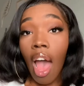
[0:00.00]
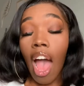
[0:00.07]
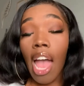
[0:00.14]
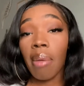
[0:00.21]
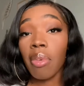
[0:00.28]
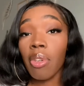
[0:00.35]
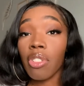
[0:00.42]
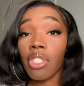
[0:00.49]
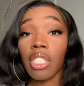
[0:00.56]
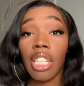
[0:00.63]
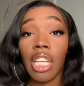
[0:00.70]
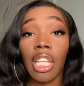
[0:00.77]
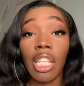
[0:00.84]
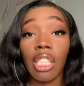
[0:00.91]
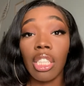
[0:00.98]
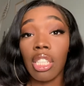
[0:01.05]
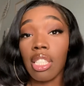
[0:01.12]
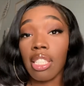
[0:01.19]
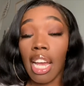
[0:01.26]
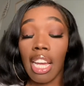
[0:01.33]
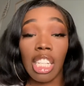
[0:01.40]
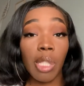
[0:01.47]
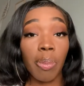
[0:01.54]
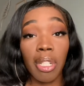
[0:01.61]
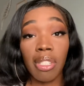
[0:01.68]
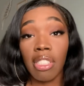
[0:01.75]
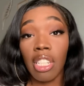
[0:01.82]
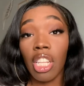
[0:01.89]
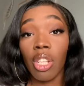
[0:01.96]
I'm usually the tiniest
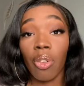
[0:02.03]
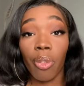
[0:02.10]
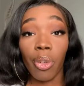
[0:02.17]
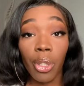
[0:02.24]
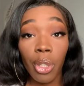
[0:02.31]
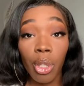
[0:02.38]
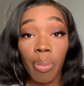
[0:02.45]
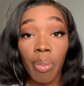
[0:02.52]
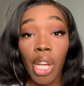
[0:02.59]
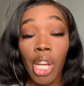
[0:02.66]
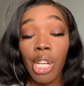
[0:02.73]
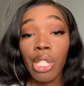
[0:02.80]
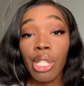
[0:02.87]
person in the room.